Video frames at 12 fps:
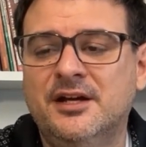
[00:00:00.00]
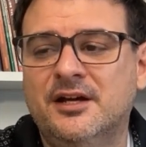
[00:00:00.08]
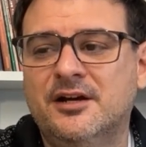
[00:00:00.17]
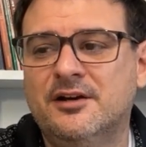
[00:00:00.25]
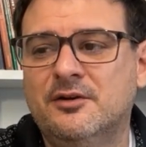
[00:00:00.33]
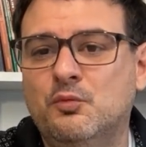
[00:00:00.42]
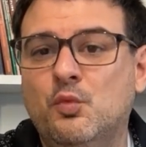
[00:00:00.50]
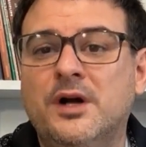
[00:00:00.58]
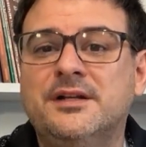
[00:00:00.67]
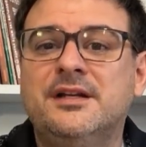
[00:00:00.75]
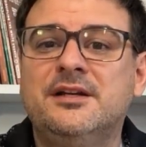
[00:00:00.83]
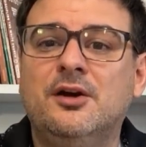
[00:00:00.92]

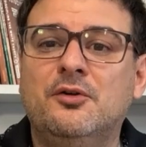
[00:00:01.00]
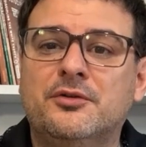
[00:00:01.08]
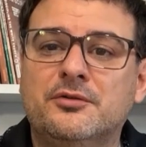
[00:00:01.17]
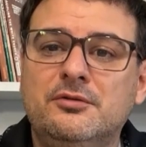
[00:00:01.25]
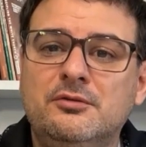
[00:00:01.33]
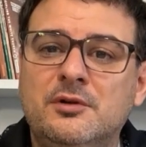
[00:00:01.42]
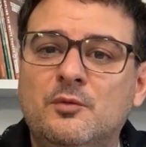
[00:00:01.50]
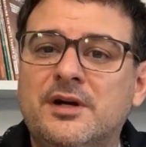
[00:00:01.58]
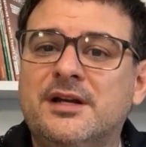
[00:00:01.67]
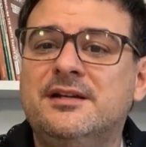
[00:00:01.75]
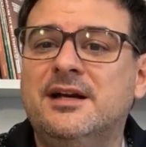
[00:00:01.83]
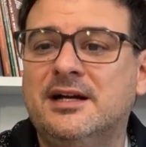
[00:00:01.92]
what can go through and
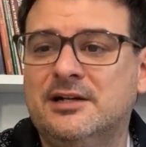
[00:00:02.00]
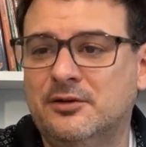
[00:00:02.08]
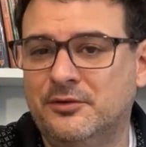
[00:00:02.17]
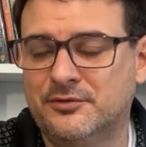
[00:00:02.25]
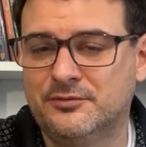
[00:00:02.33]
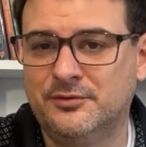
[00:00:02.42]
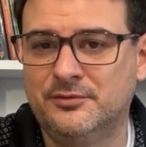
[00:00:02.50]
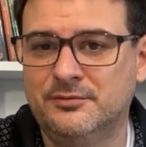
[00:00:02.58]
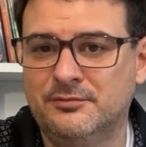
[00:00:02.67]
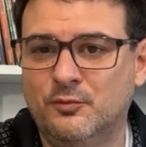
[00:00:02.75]
what cannot go through.